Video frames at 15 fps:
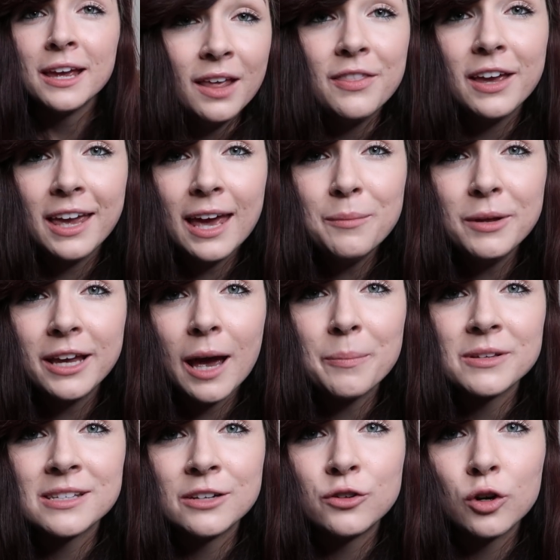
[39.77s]
They can be kept
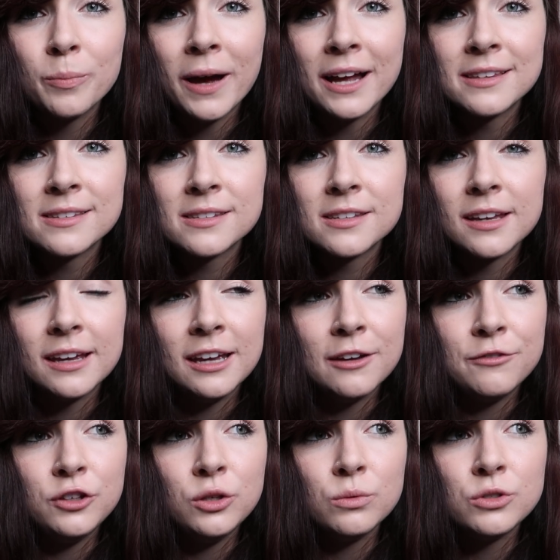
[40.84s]
as indoor pets
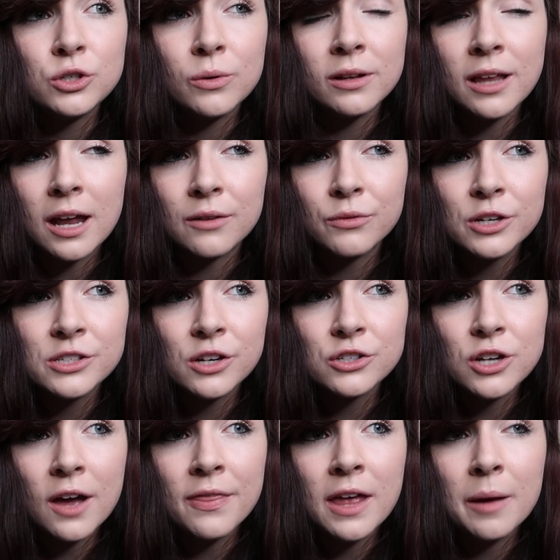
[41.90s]
if you do a lot of
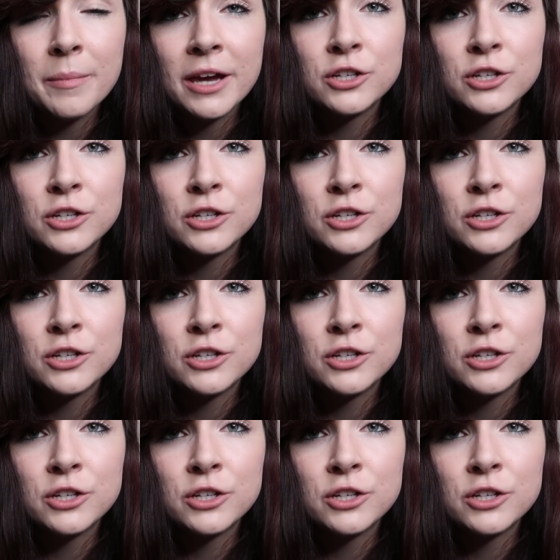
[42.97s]
research on them.